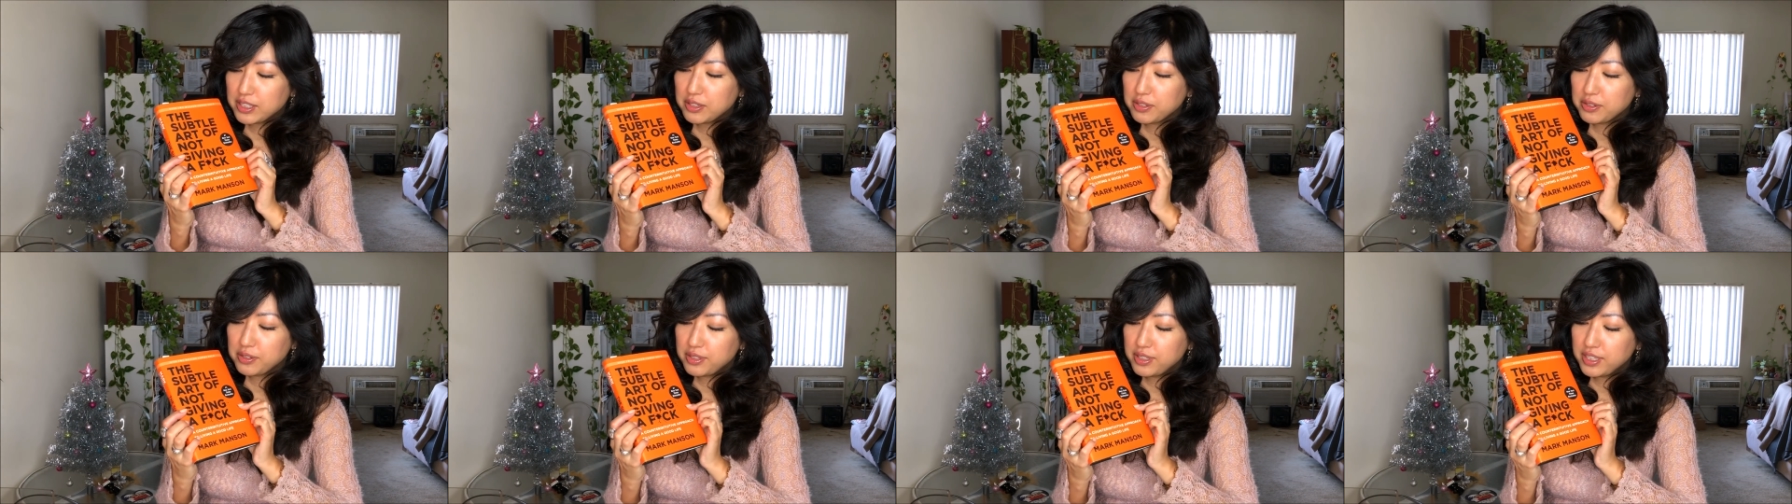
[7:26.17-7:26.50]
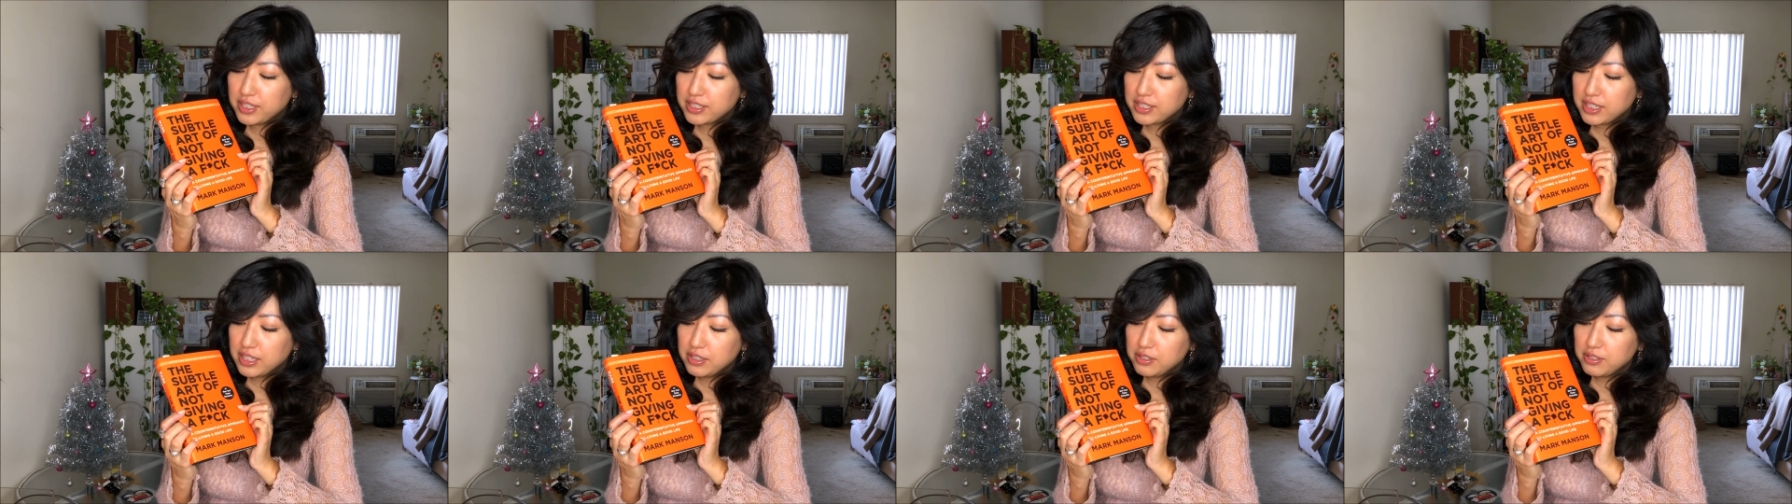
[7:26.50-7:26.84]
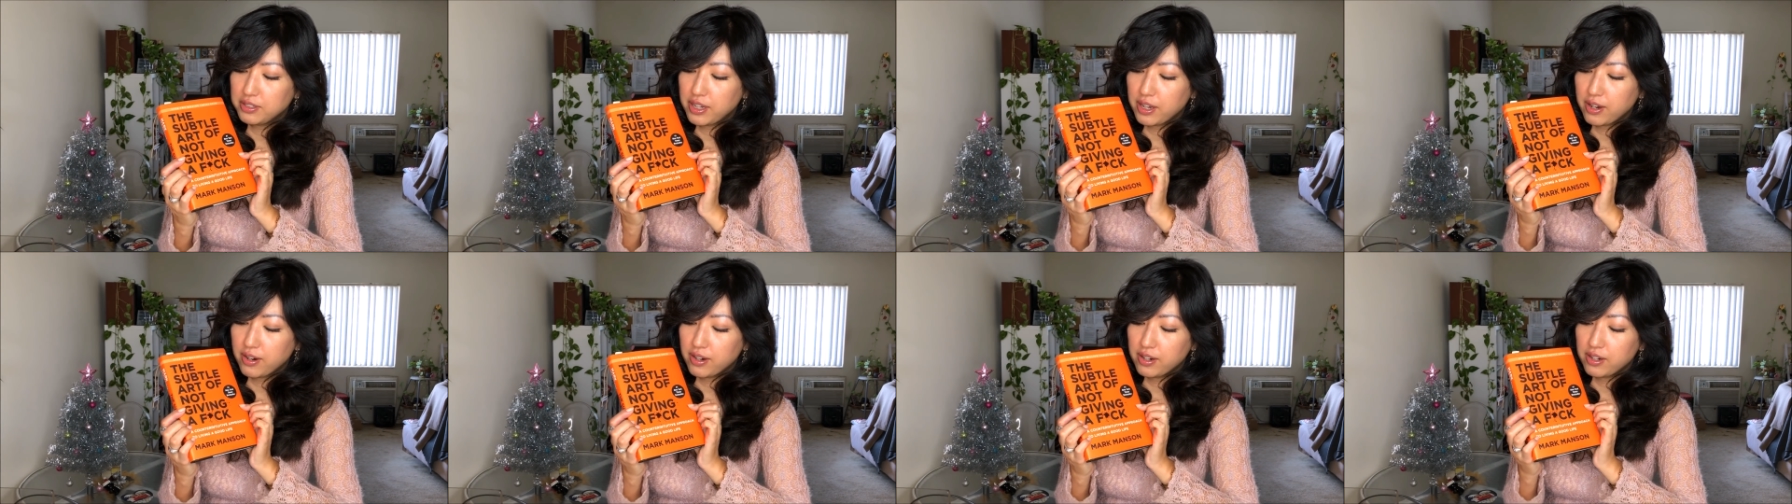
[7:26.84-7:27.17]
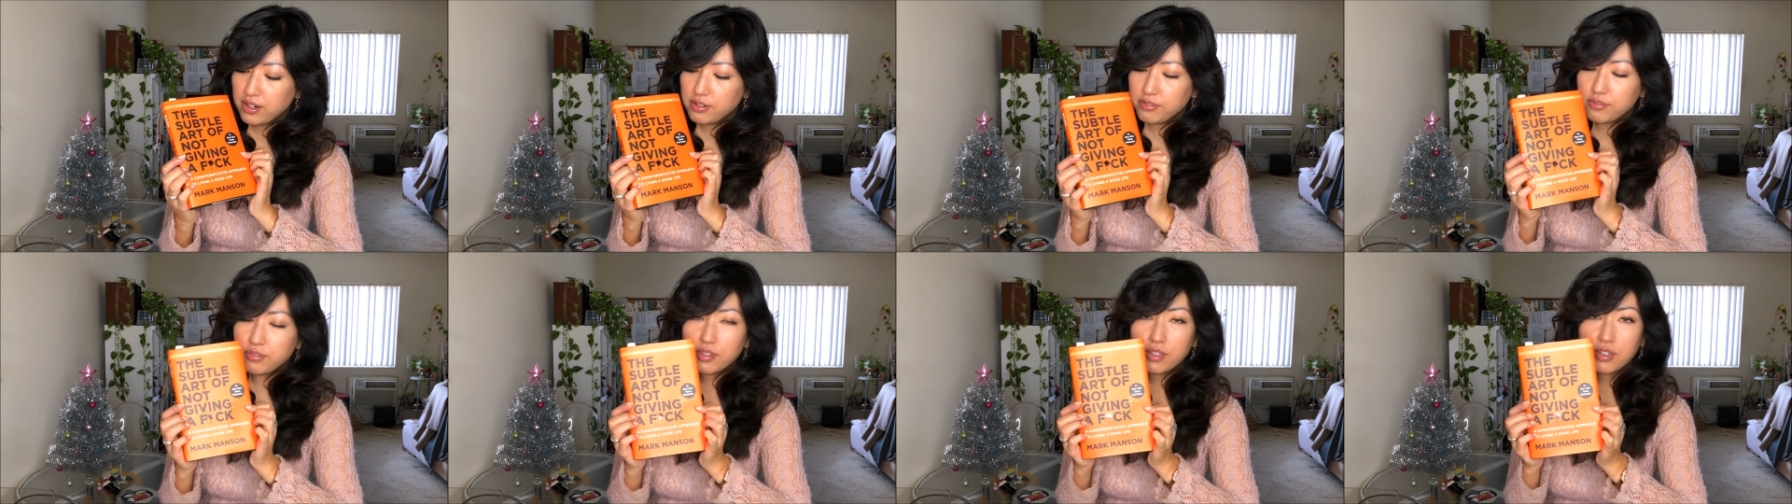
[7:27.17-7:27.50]
So The Subtle
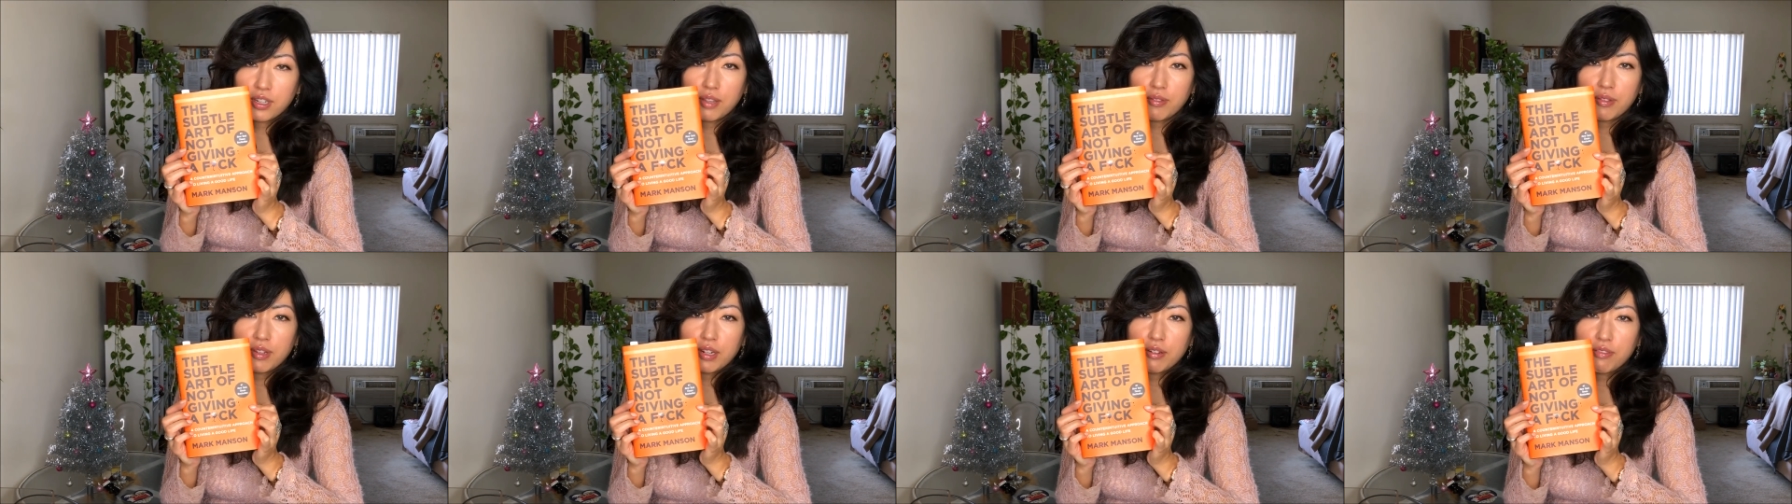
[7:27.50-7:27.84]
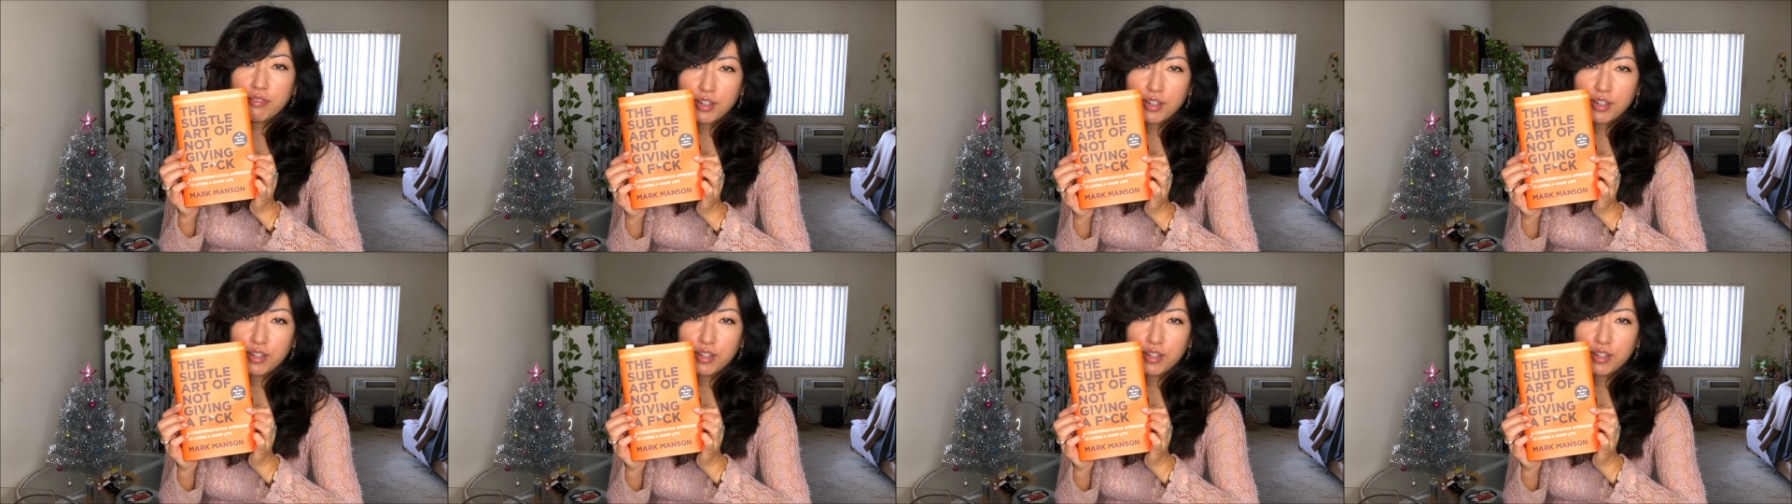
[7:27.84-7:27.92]
Art of Not Giving